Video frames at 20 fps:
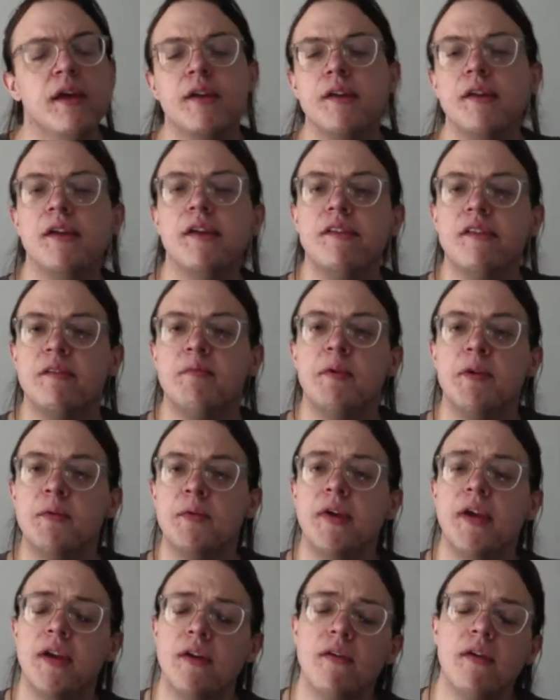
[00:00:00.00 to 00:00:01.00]
needs to be
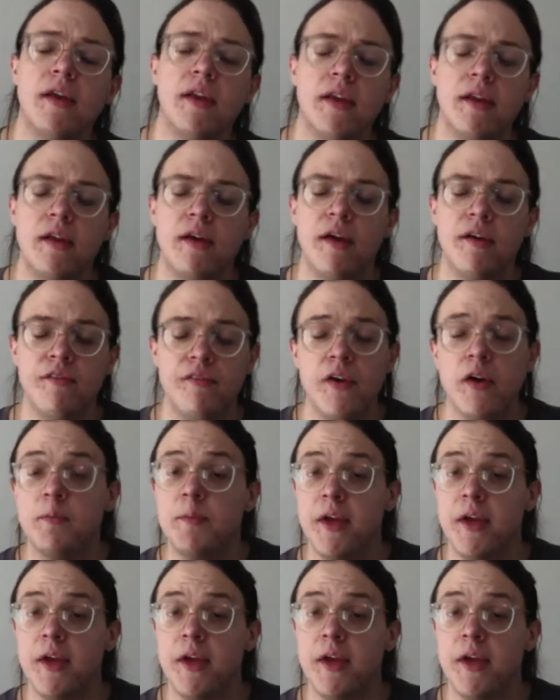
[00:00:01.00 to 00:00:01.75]
reiterated a fair